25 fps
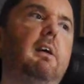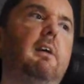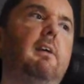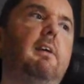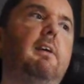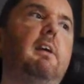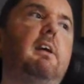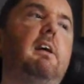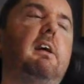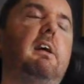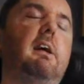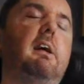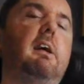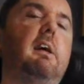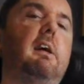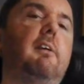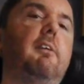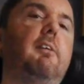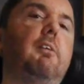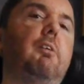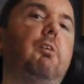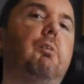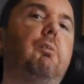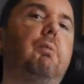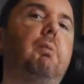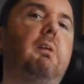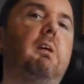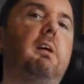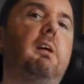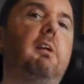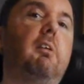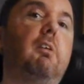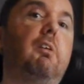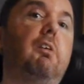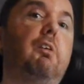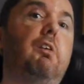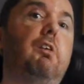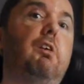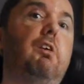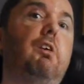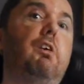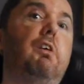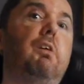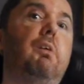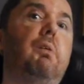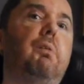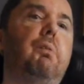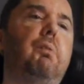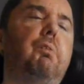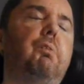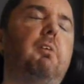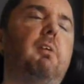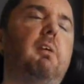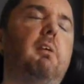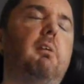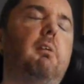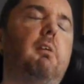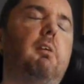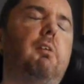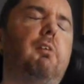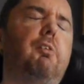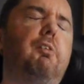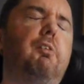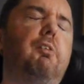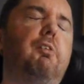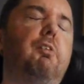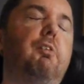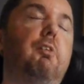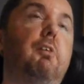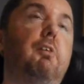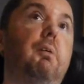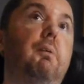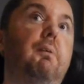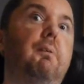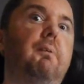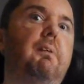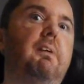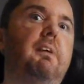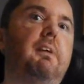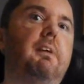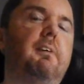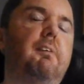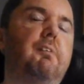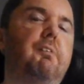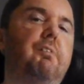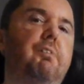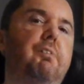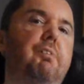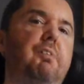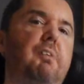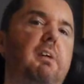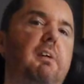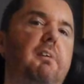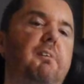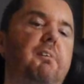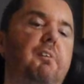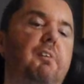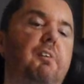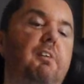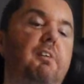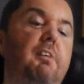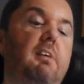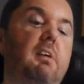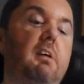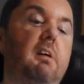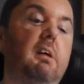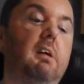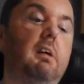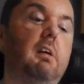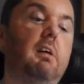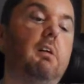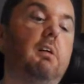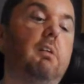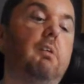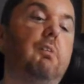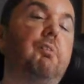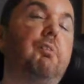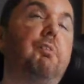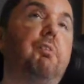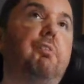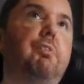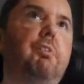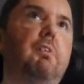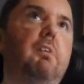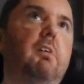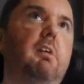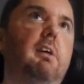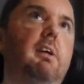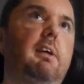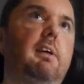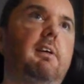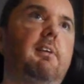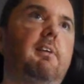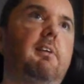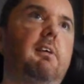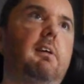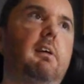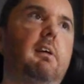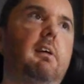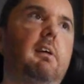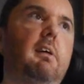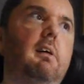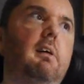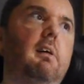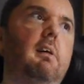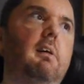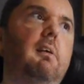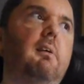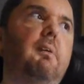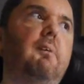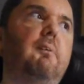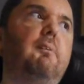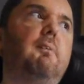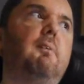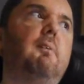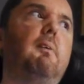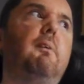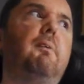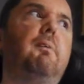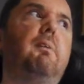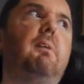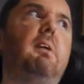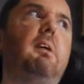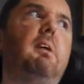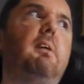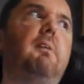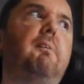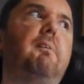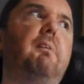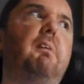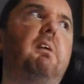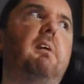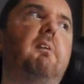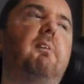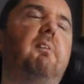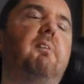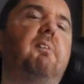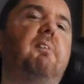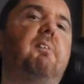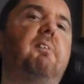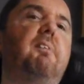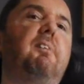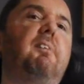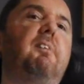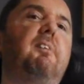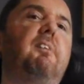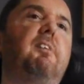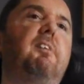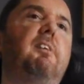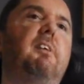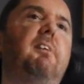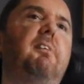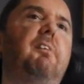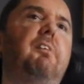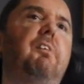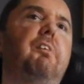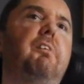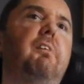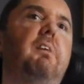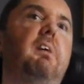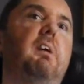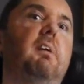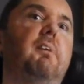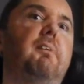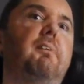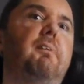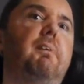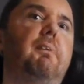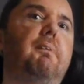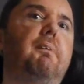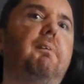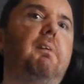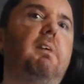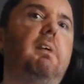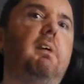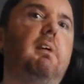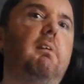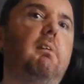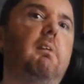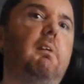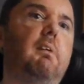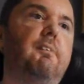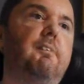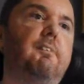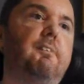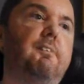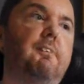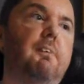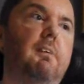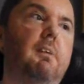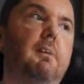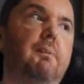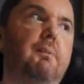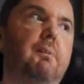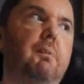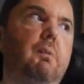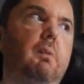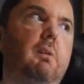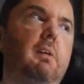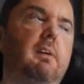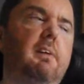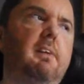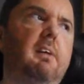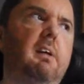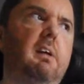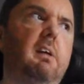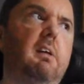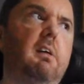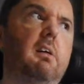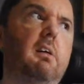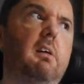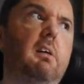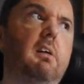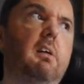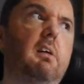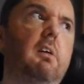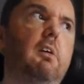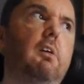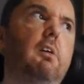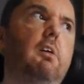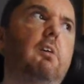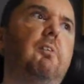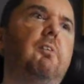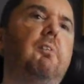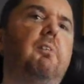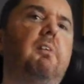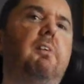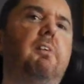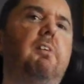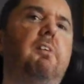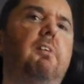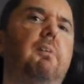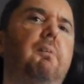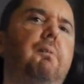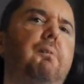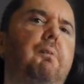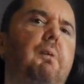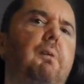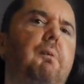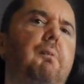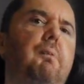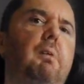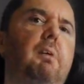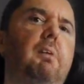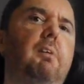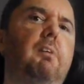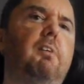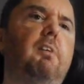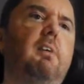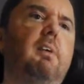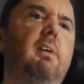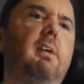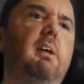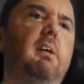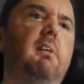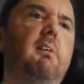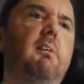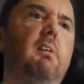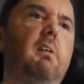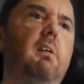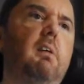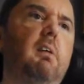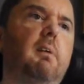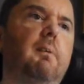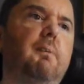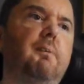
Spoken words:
Kit Kats in Japan are huge. There are so many different flavours. I've tried probably about 7 or 8 of them, but there are far more. I think I read somewhere once that there are